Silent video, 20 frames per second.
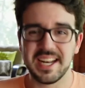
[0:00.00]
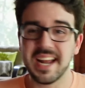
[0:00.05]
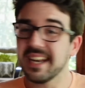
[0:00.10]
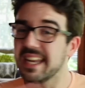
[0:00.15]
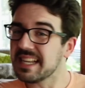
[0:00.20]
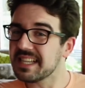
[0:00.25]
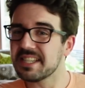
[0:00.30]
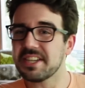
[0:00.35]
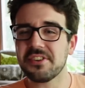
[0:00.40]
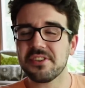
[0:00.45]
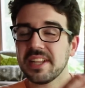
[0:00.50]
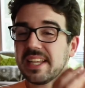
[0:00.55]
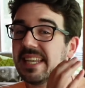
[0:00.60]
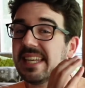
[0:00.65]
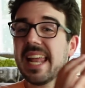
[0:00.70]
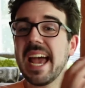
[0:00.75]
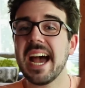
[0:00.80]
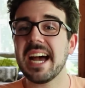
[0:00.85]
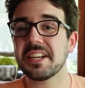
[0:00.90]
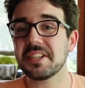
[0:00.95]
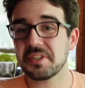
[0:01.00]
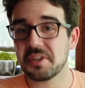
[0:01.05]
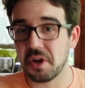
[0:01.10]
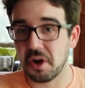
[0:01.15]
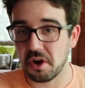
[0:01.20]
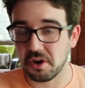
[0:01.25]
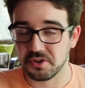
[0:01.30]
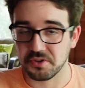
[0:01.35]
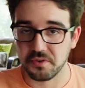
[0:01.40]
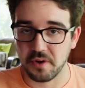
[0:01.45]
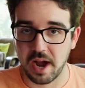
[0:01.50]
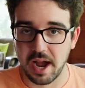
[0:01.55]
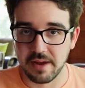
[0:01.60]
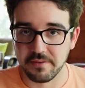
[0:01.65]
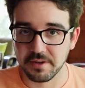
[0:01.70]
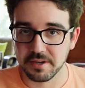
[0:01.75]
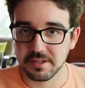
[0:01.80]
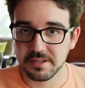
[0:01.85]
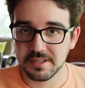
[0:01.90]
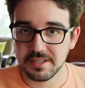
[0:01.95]
not necessarily NASCAR
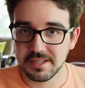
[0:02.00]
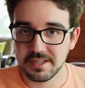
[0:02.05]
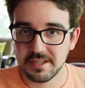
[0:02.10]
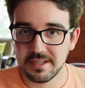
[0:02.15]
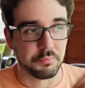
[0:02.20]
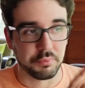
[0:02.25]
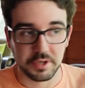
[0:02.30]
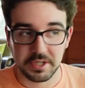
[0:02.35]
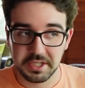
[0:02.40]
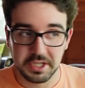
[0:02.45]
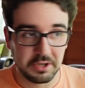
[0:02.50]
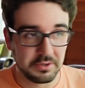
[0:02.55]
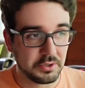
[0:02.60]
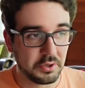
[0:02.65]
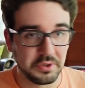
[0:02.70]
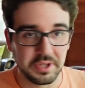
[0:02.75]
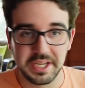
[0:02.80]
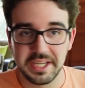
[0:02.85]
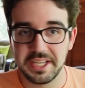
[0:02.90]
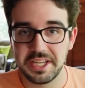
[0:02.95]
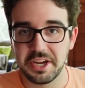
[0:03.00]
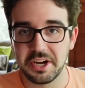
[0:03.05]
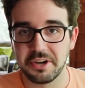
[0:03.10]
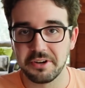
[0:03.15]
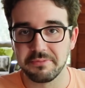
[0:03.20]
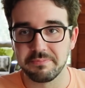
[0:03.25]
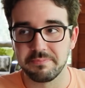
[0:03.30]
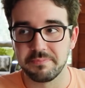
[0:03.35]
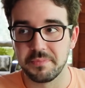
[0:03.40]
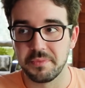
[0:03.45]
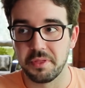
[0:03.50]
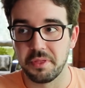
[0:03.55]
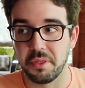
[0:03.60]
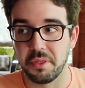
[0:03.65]
drivers. Briscoe's only in year